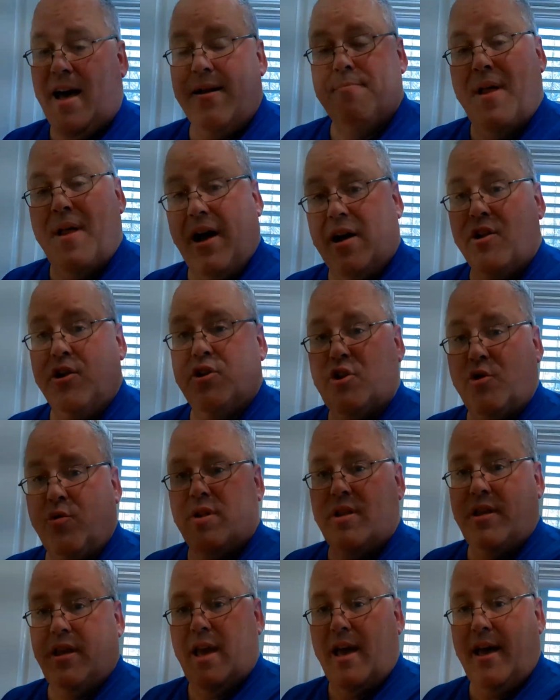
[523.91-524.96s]
I'm not going to do it
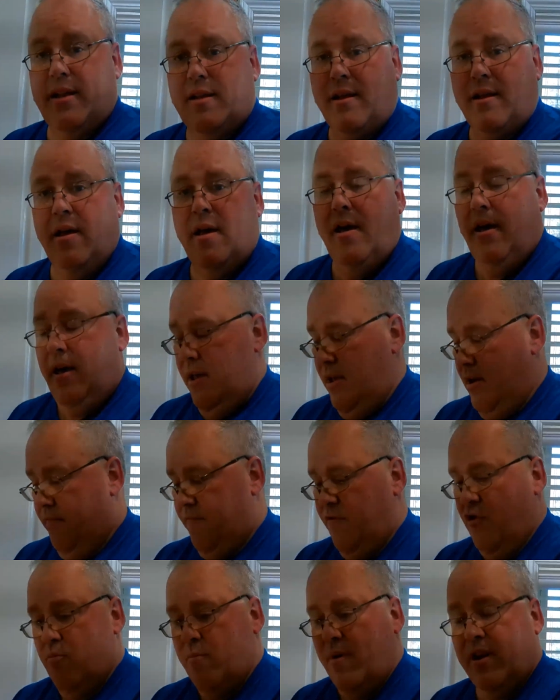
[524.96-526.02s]
yet. In a
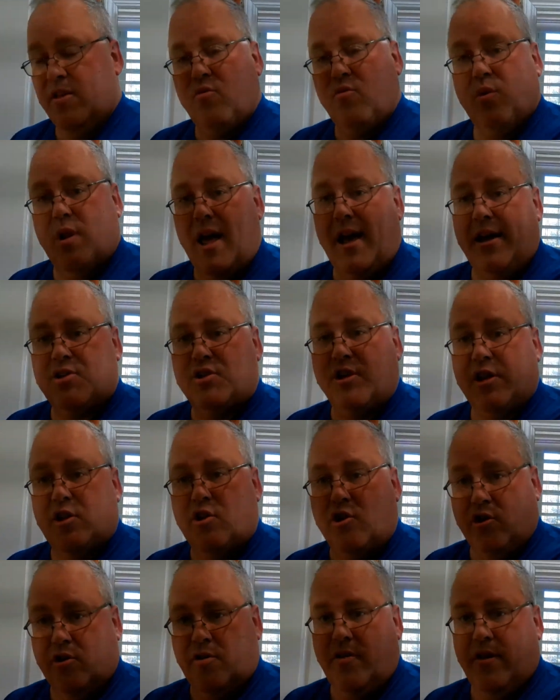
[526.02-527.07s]
few minutes we'll actually
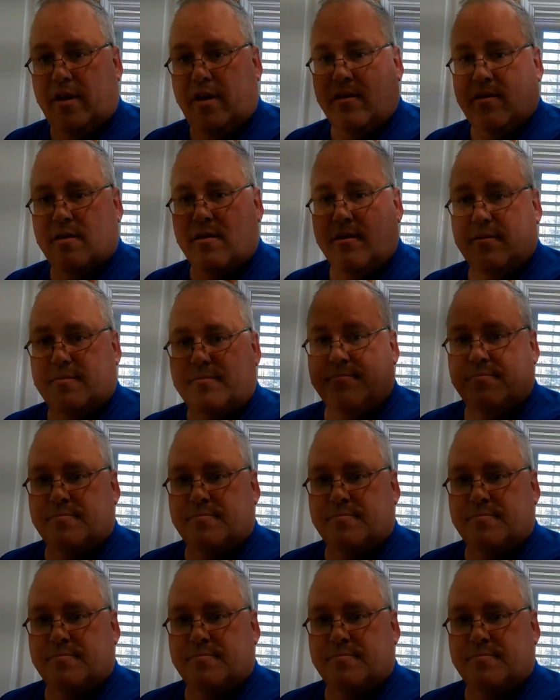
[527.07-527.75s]
cook this.